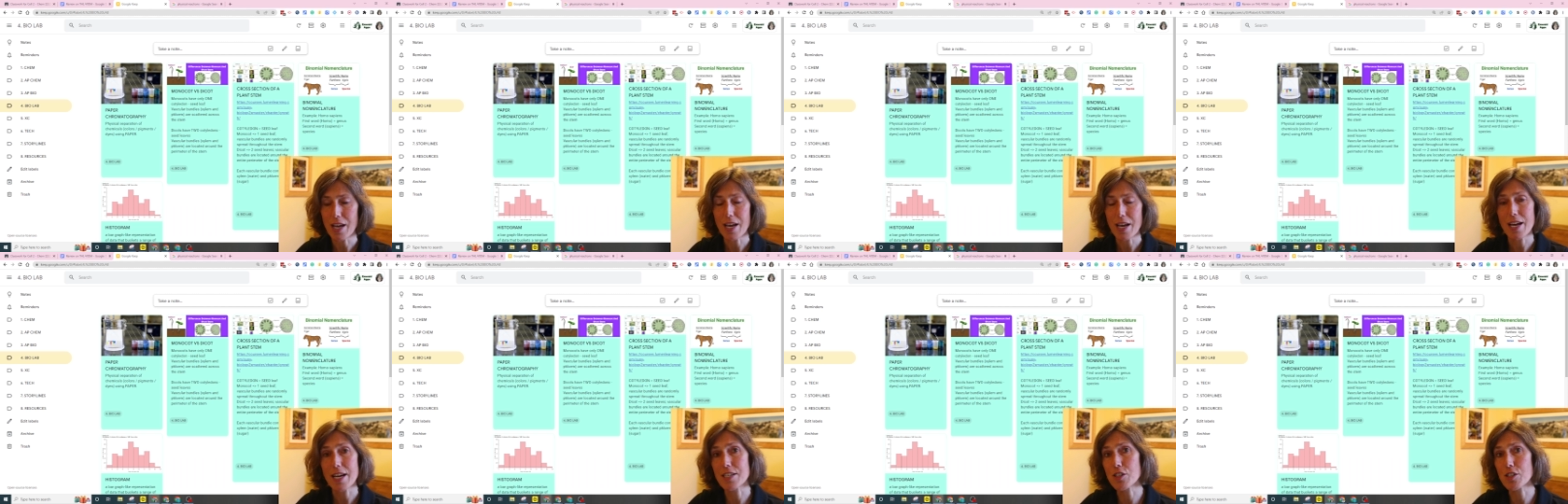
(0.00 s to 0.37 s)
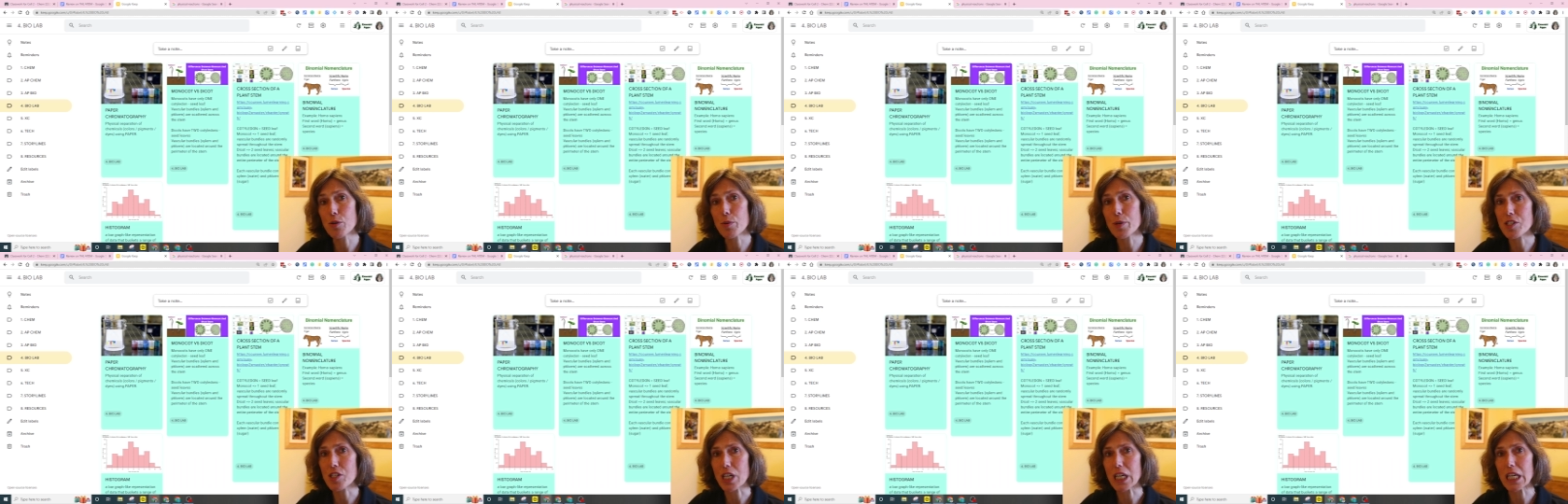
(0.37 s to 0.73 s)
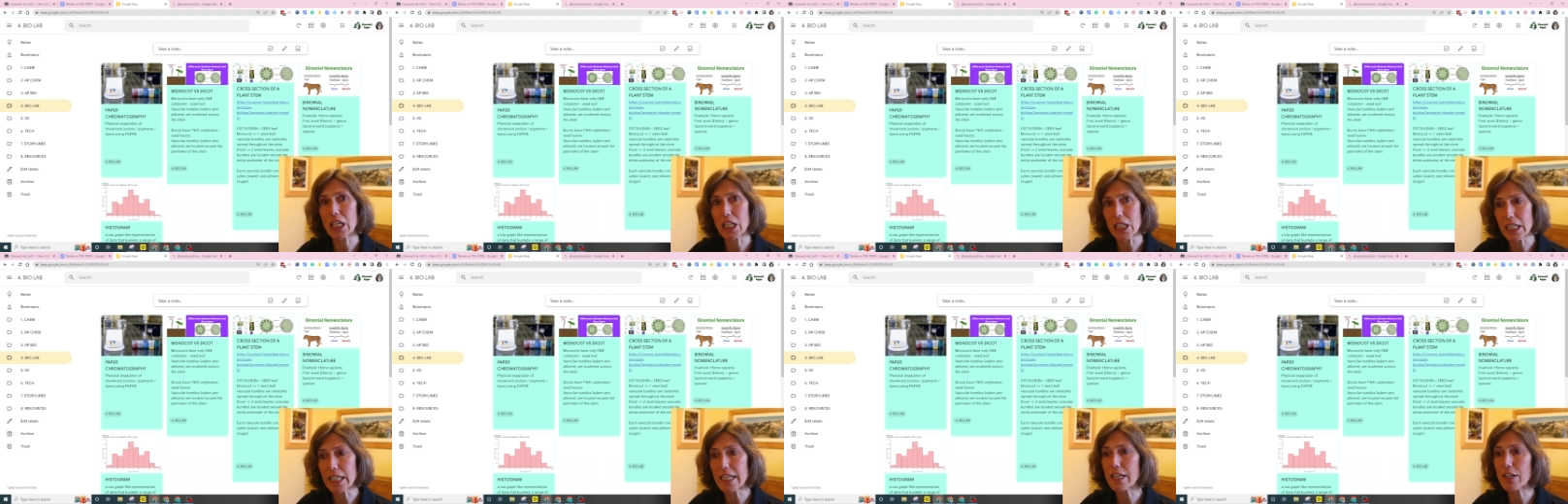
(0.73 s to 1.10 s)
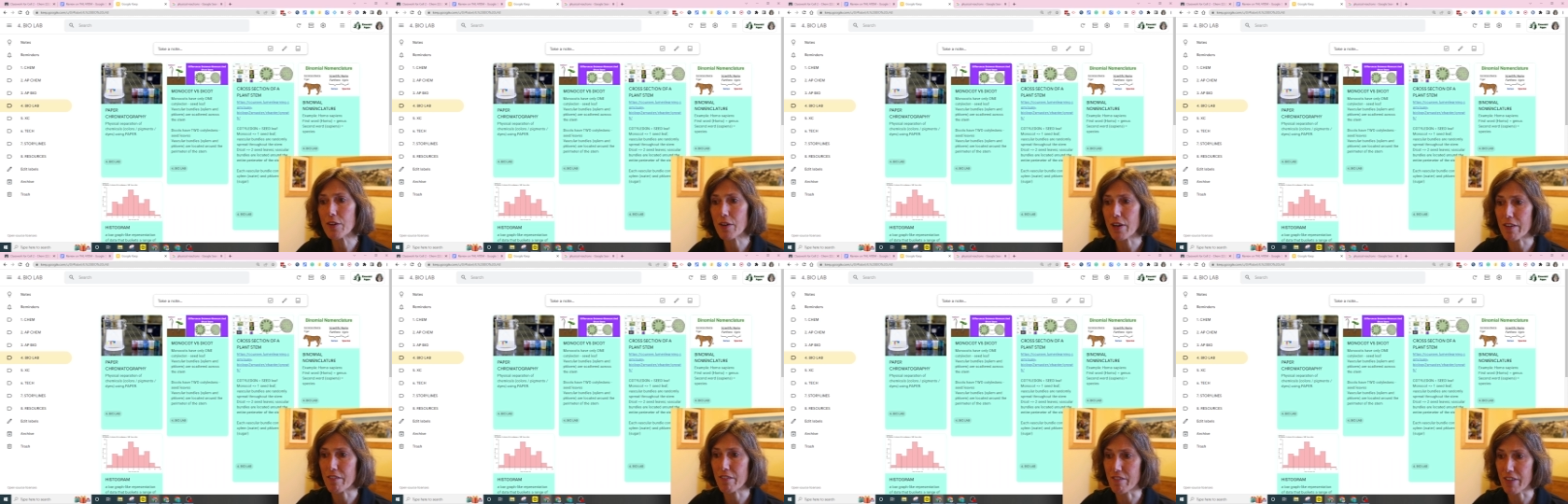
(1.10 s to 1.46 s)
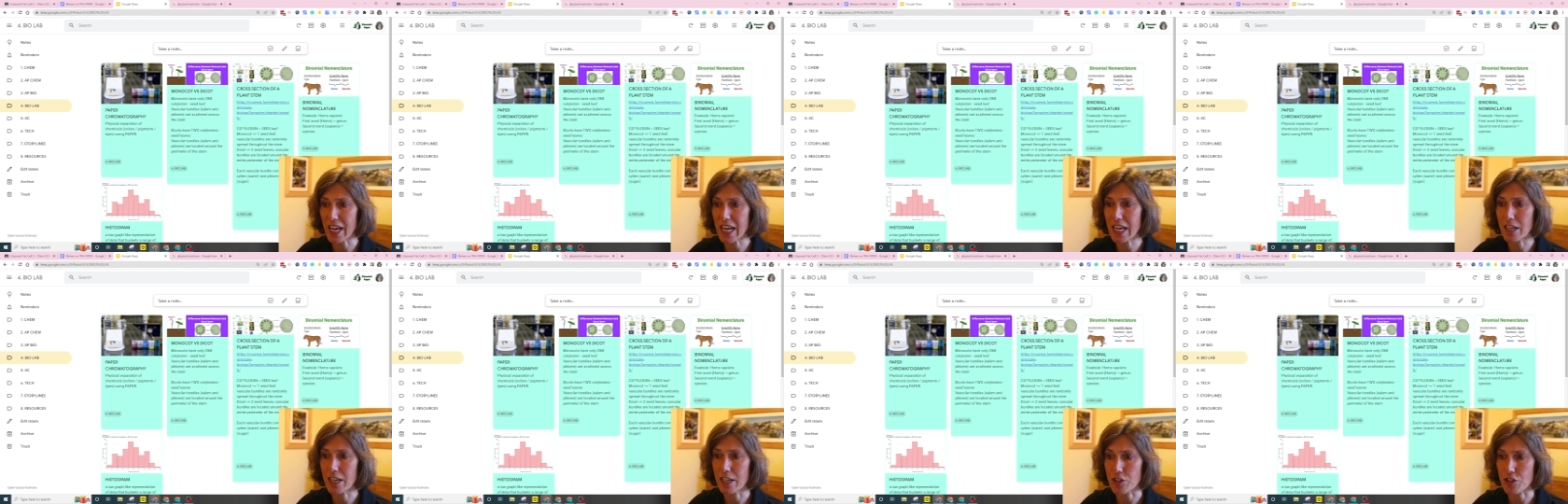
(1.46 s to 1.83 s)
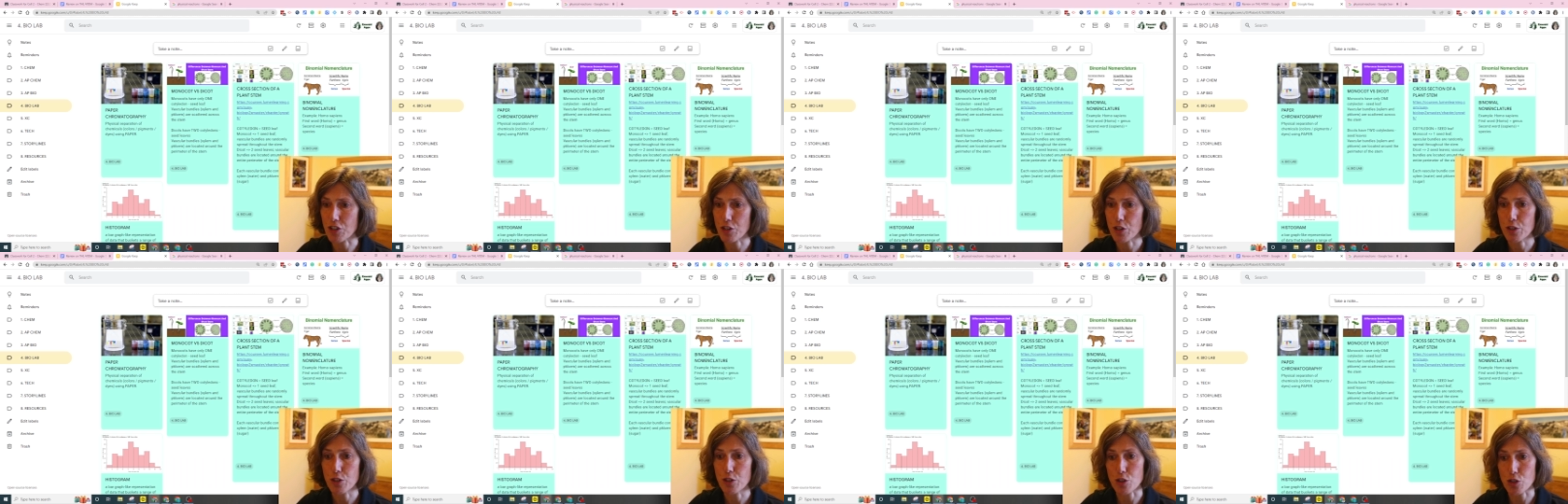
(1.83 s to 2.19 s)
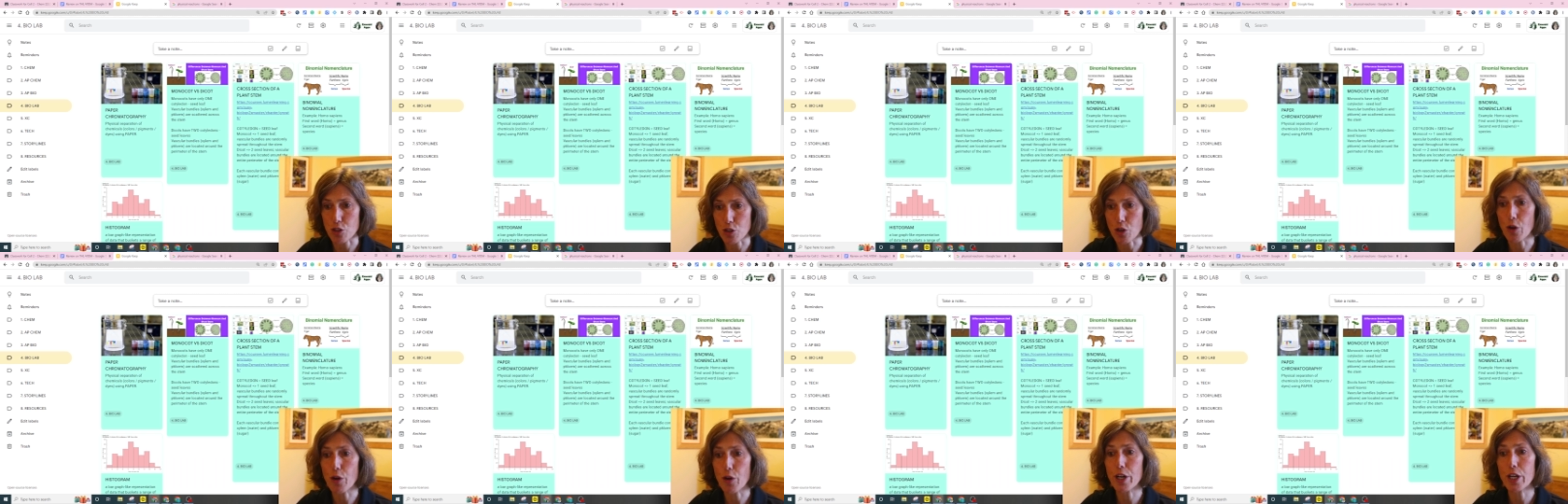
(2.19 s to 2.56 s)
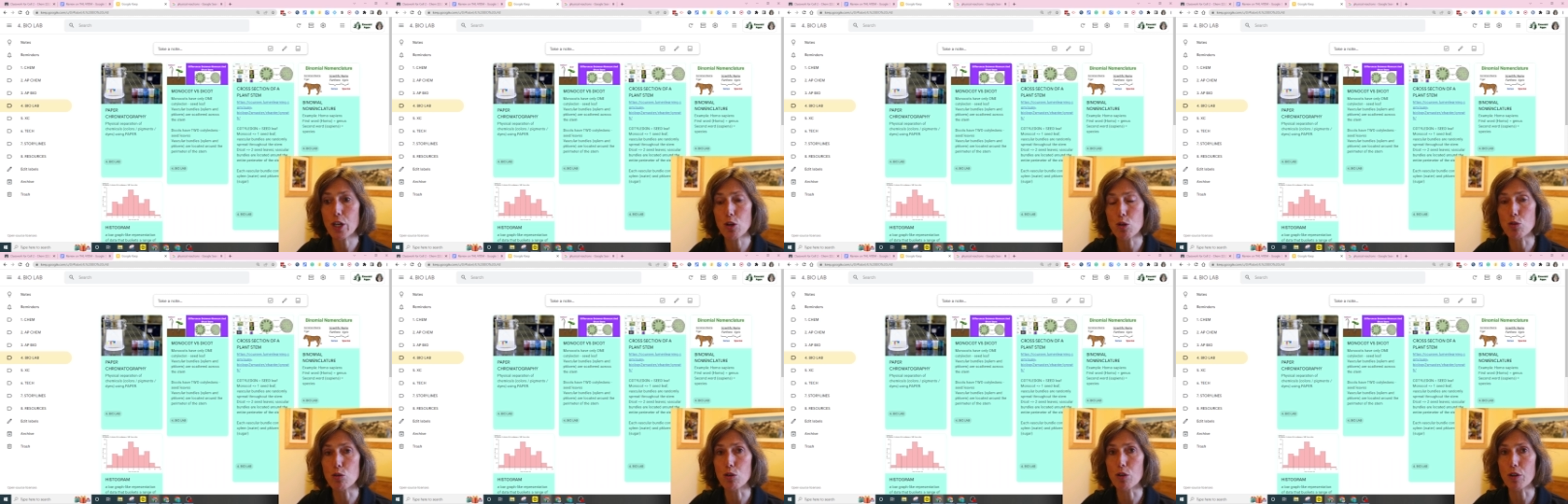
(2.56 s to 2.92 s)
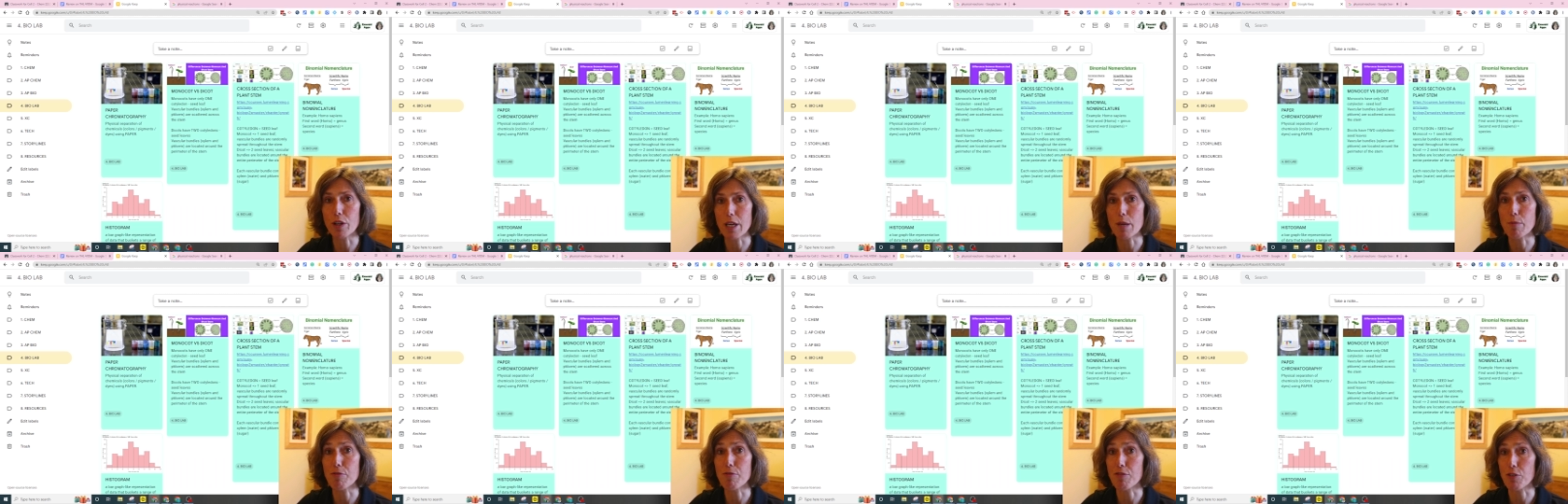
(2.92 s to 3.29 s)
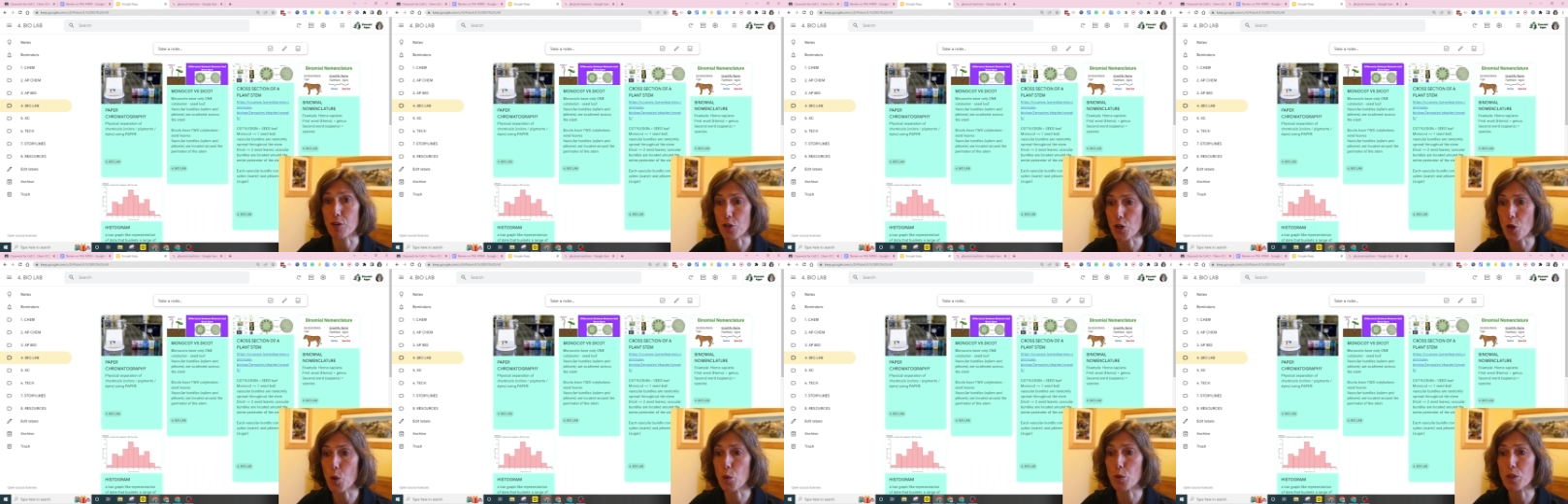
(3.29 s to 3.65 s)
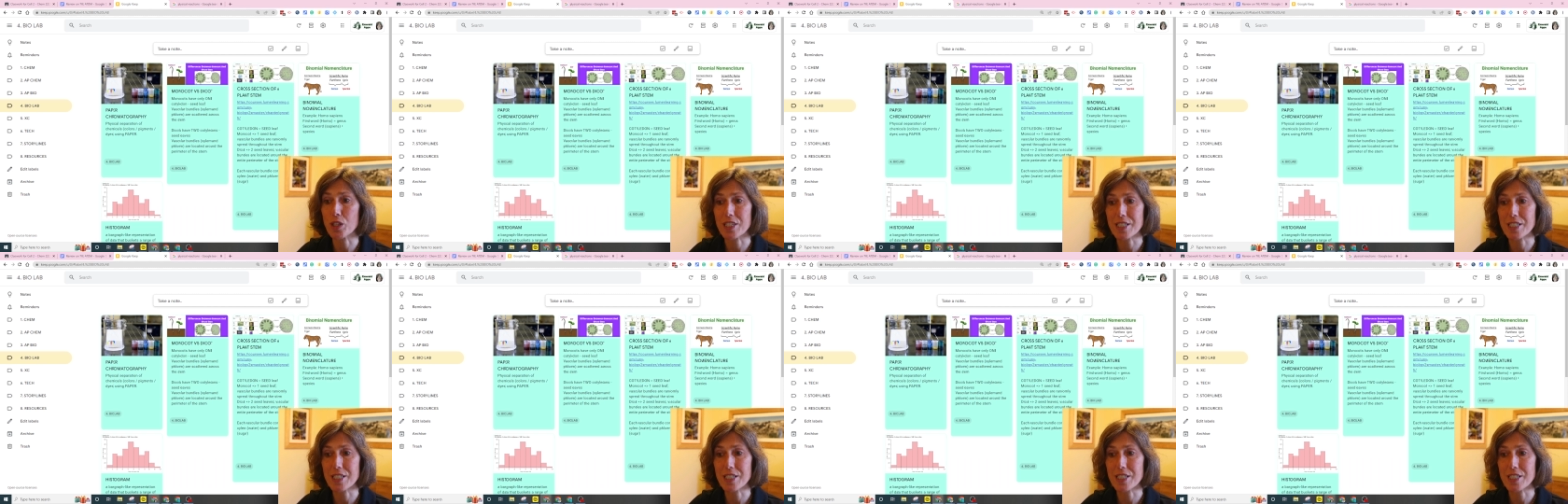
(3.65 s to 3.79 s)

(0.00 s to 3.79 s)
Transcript: as there is a clear advantage to starting Google Keep for note